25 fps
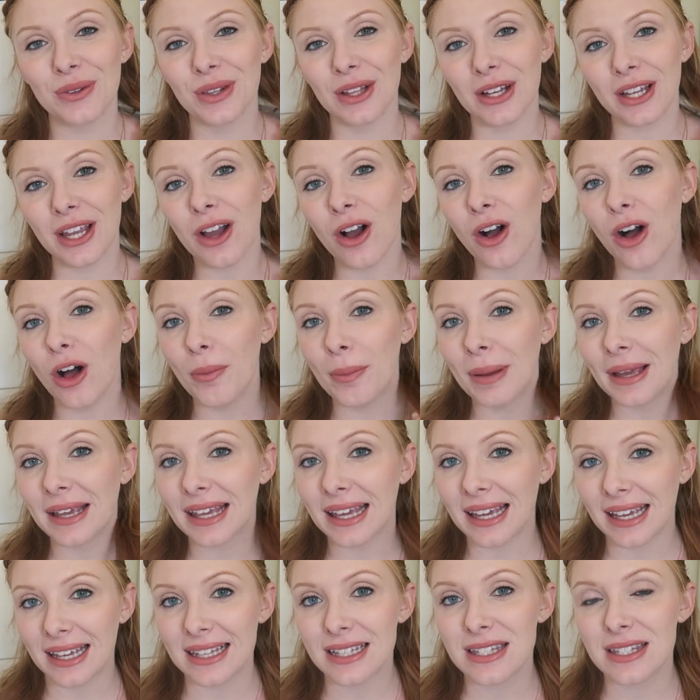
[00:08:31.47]
look at all my
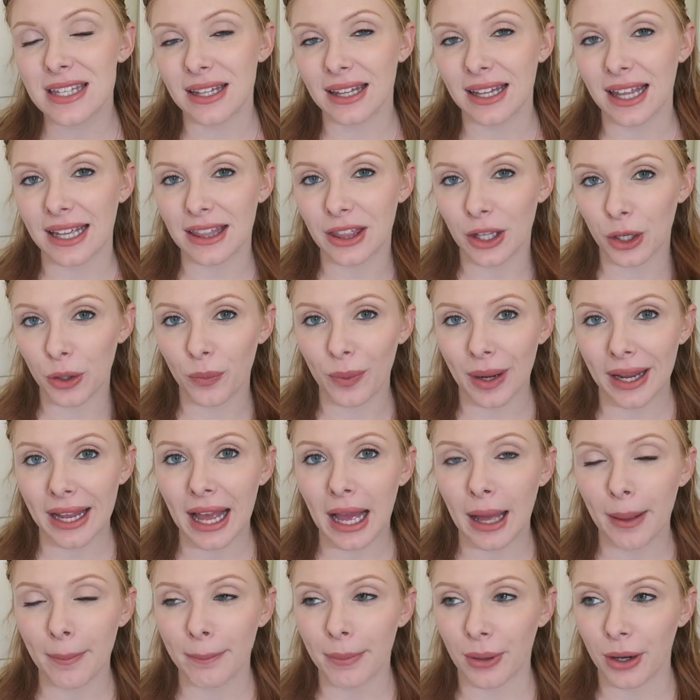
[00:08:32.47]
kids and like their weight
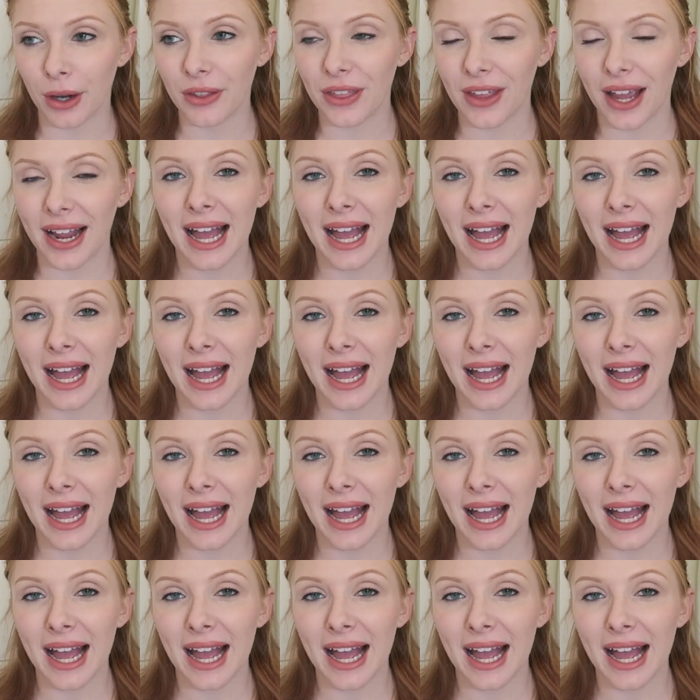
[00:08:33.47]
at birth,